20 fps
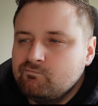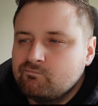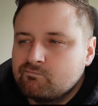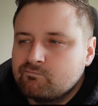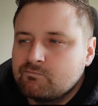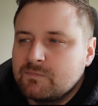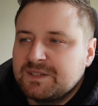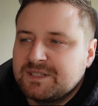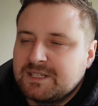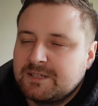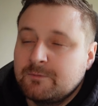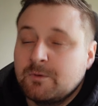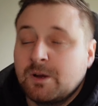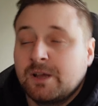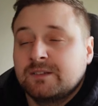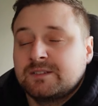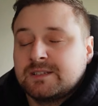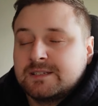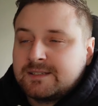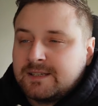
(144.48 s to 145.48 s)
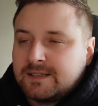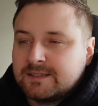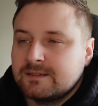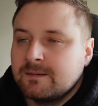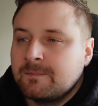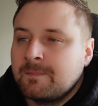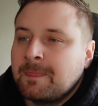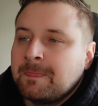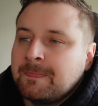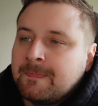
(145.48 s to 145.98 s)
Let's see what else it says.
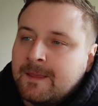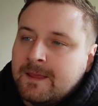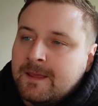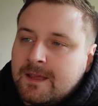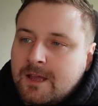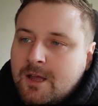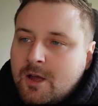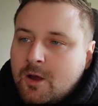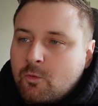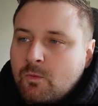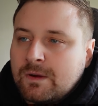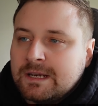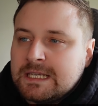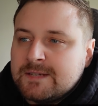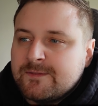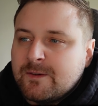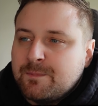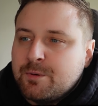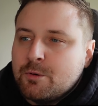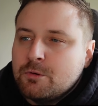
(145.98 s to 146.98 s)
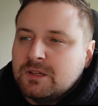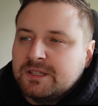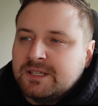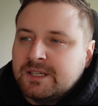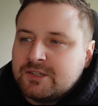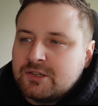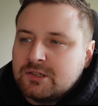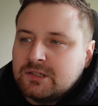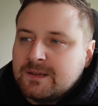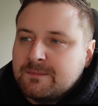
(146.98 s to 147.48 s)
When Liverpool
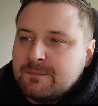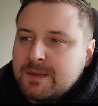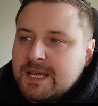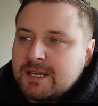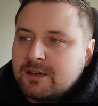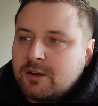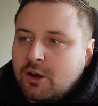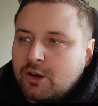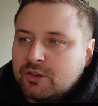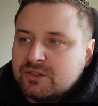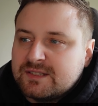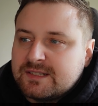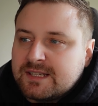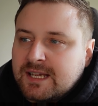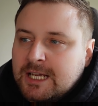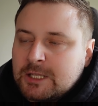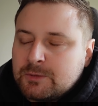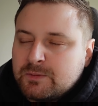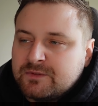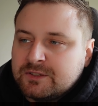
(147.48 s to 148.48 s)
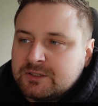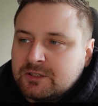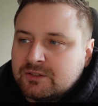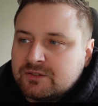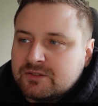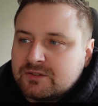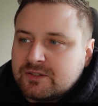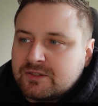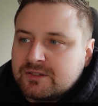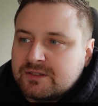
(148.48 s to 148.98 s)
initially made contact with
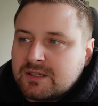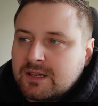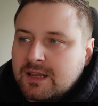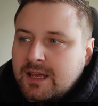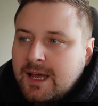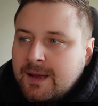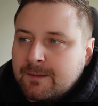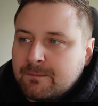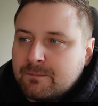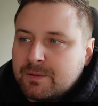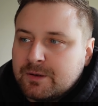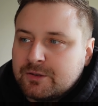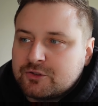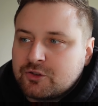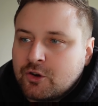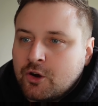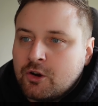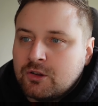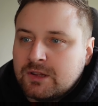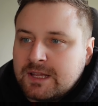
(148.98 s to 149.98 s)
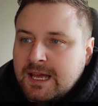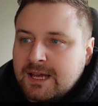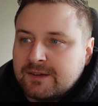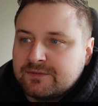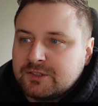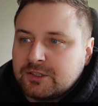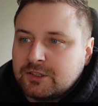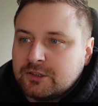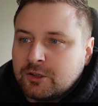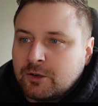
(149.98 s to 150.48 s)
Alonso's camp shortly
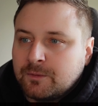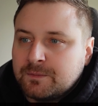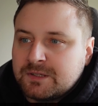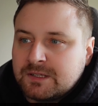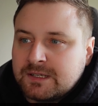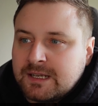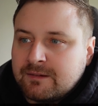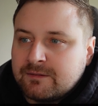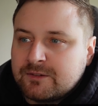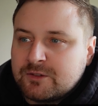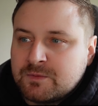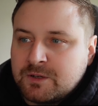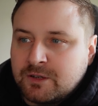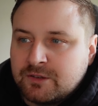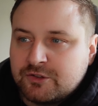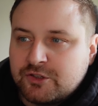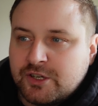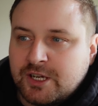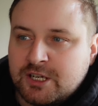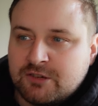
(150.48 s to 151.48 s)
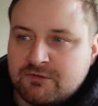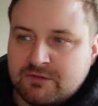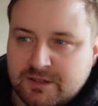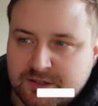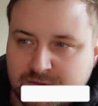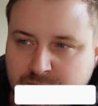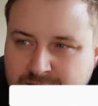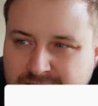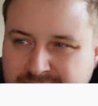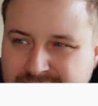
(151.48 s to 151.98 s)
after Klopp's announcement on January the
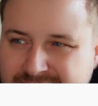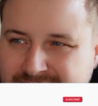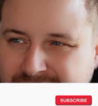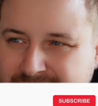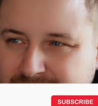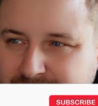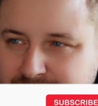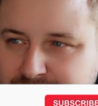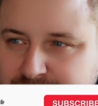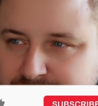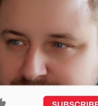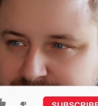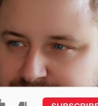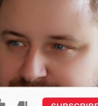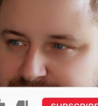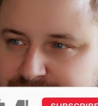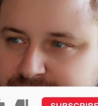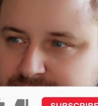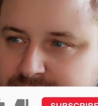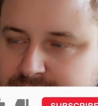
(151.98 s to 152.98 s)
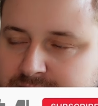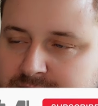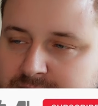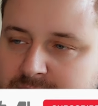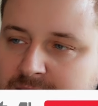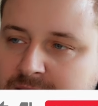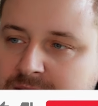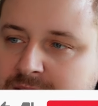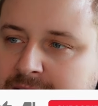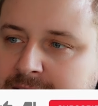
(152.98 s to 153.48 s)
26th
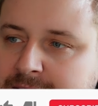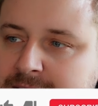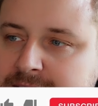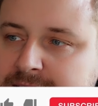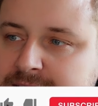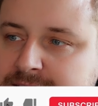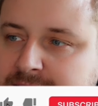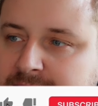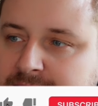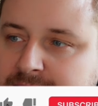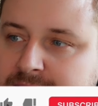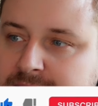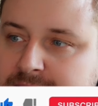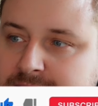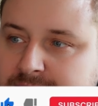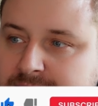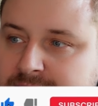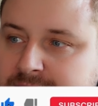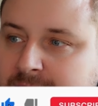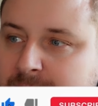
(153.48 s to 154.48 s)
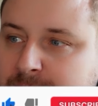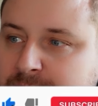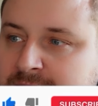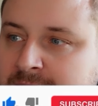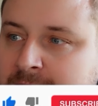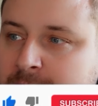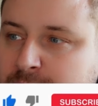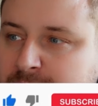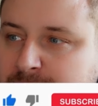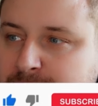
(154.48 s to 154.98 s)
that he intended to step
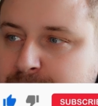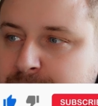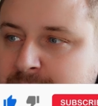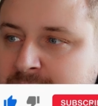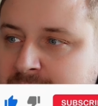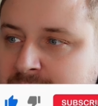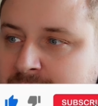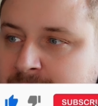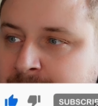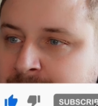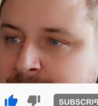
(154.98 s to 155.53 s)
down in May,